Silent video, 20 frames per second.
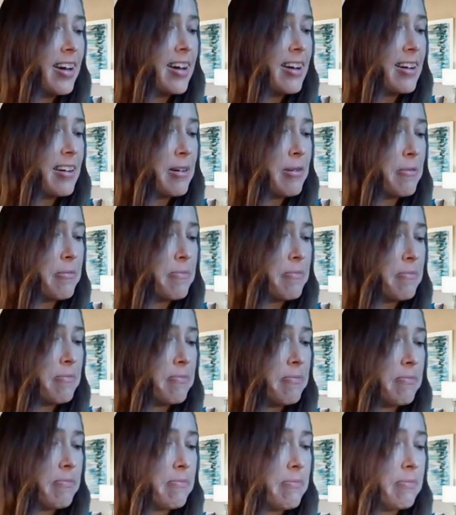
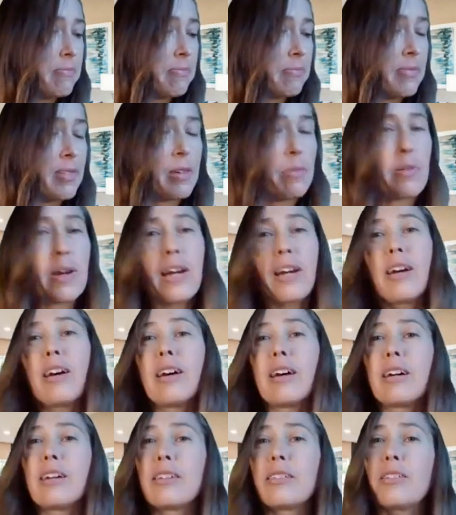
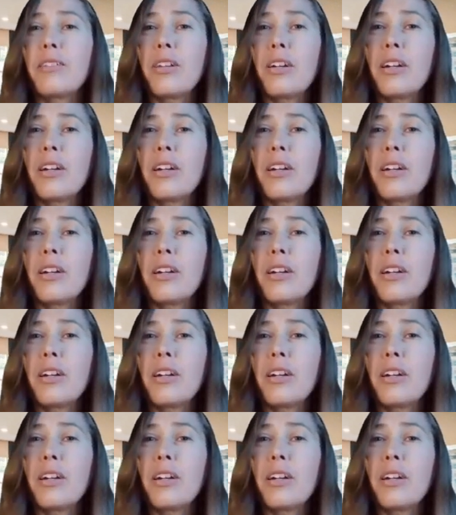about a